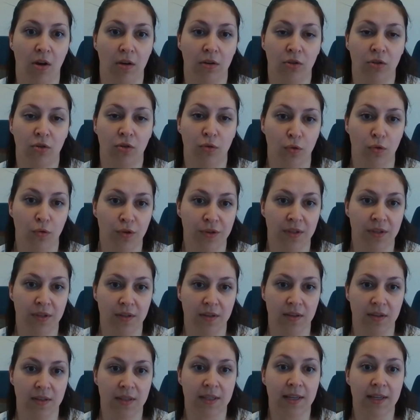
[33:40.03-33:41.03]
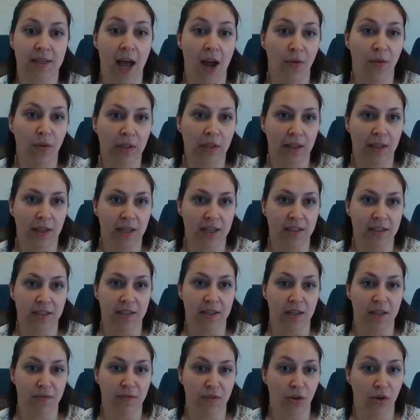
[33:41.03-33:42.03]
courses currently
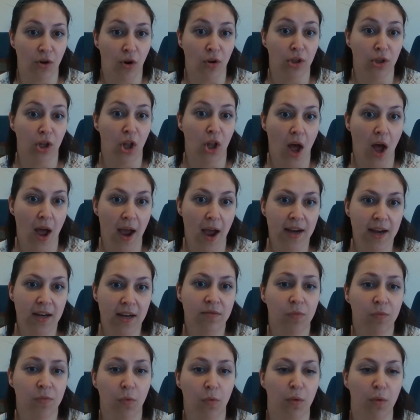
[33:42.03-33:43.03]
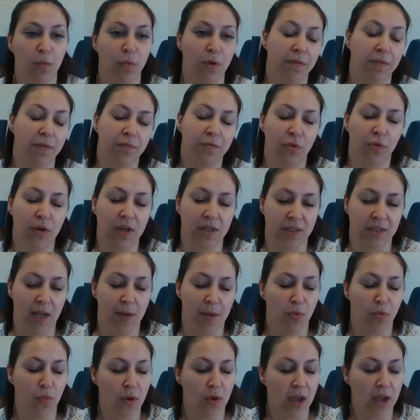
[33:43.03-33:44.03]
delivered online, well, for
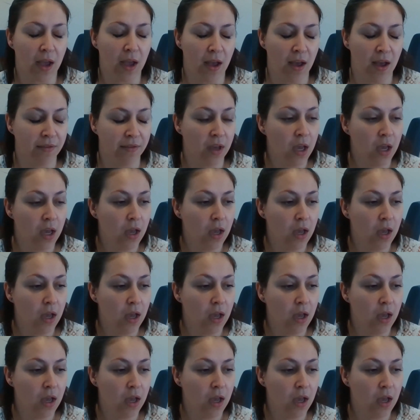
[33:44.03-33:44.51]
example, we have